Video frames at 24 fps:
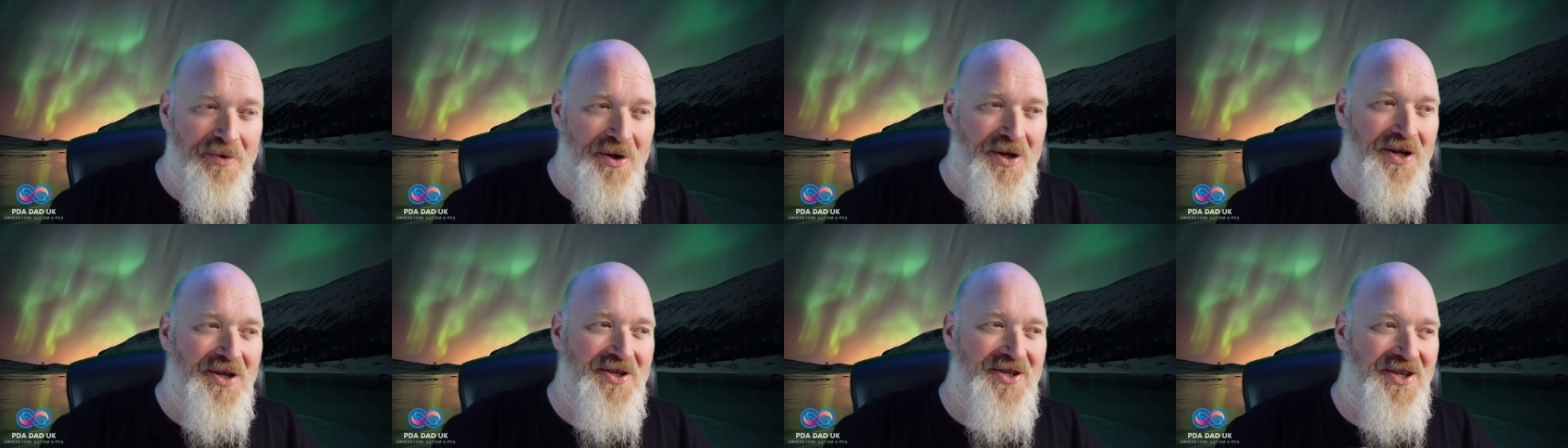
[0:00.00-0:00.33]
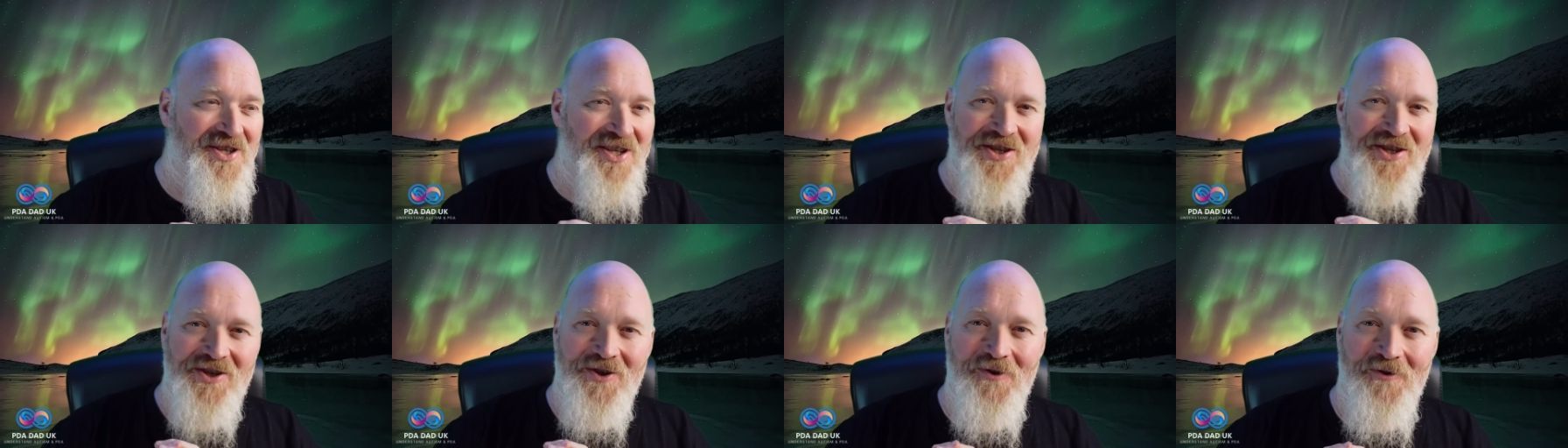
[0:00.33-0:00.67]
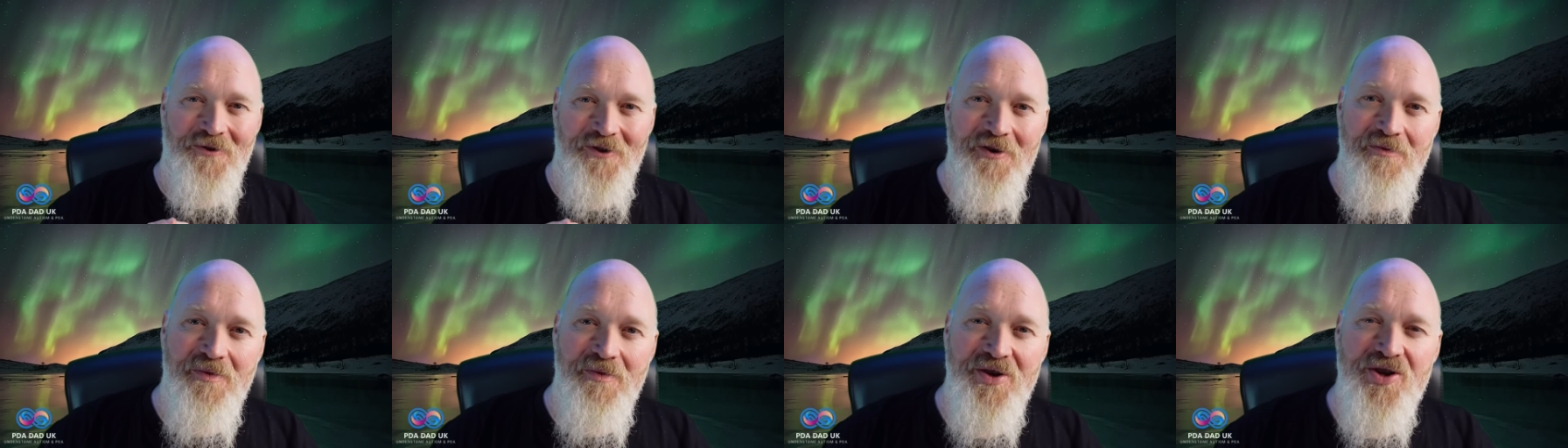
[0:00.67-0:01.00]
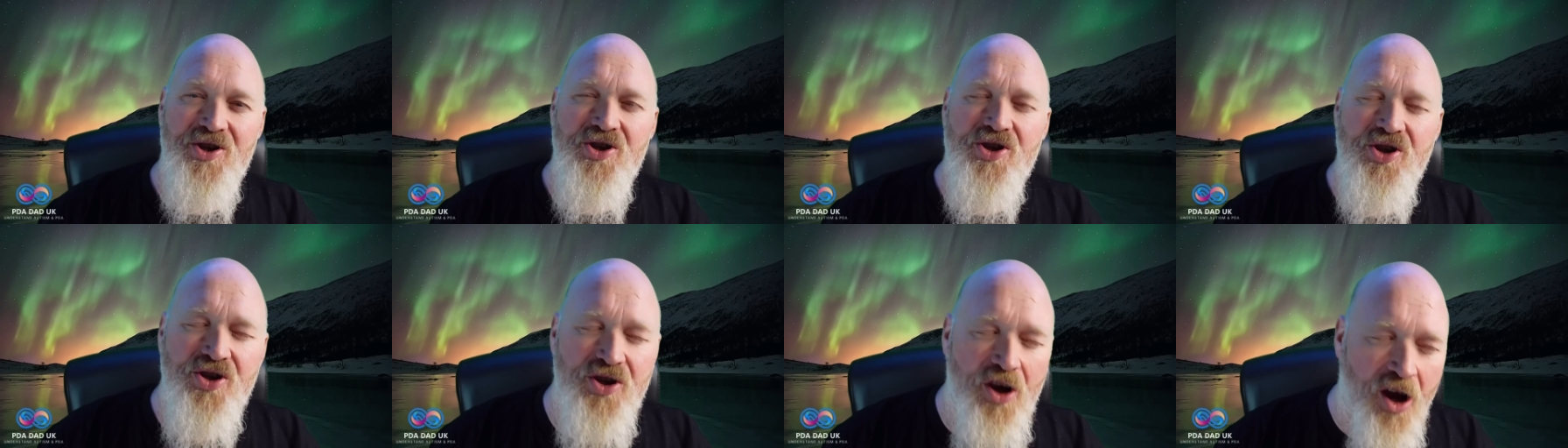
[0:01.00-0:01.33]
because I disagreed with
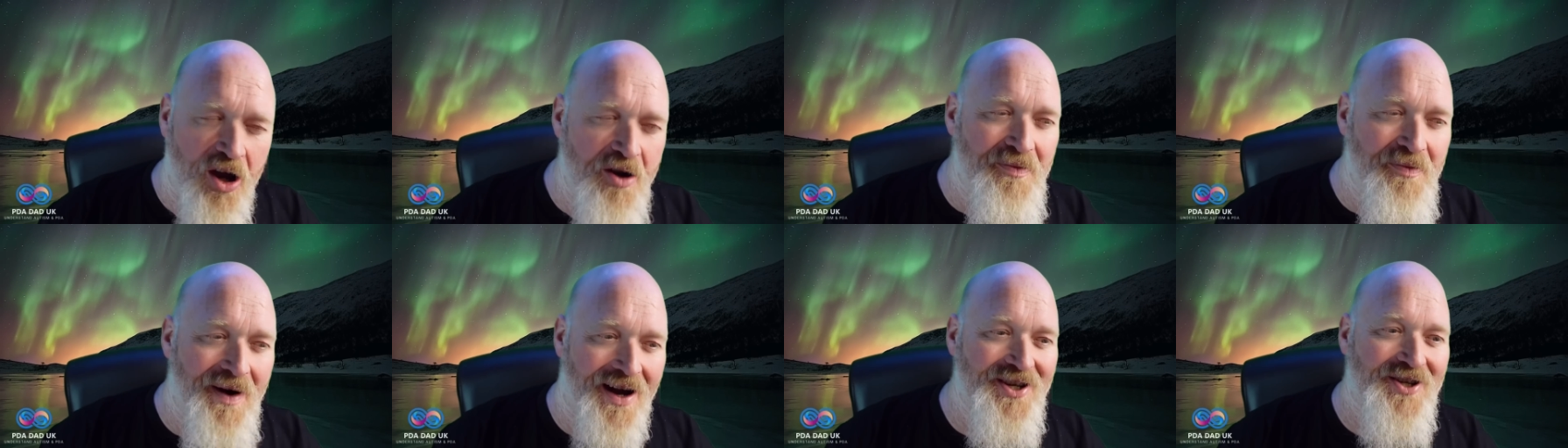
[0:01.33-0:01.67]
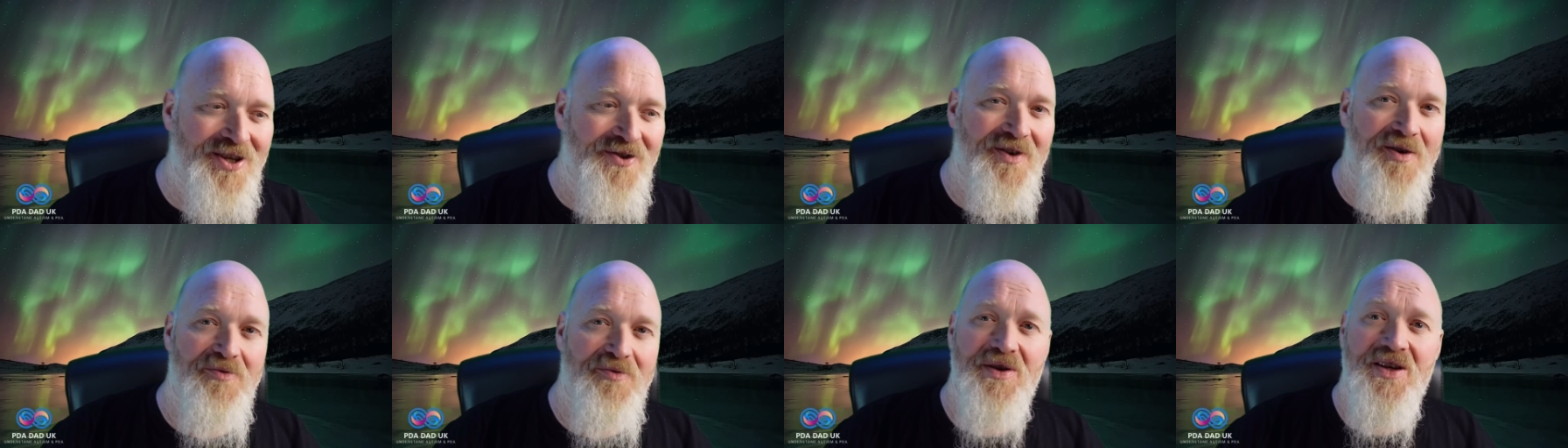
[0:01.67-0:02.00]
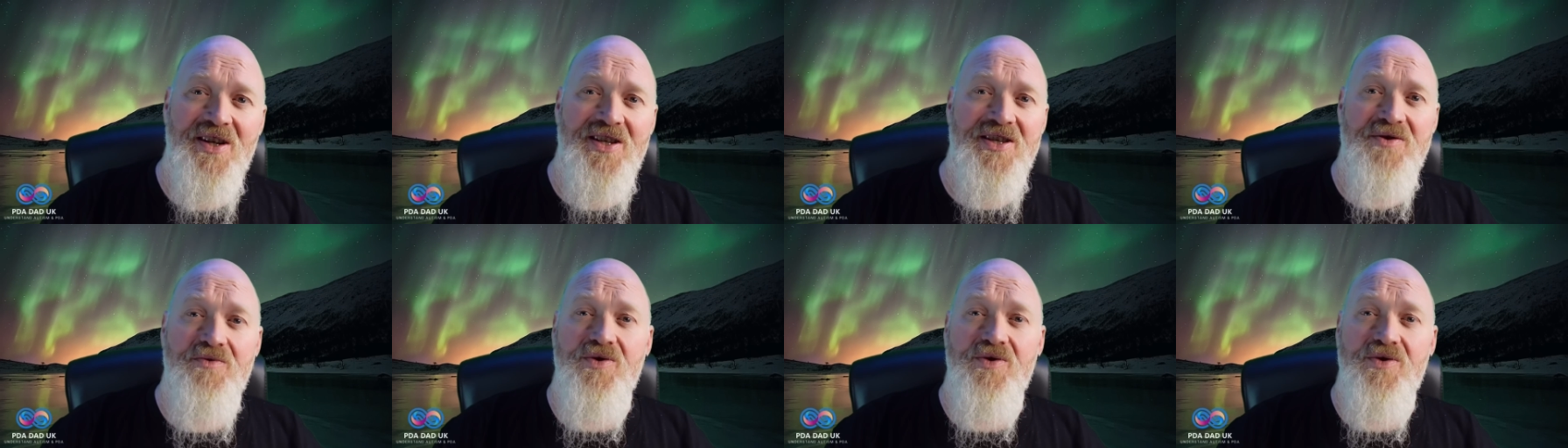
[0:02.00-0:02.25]
so much of it because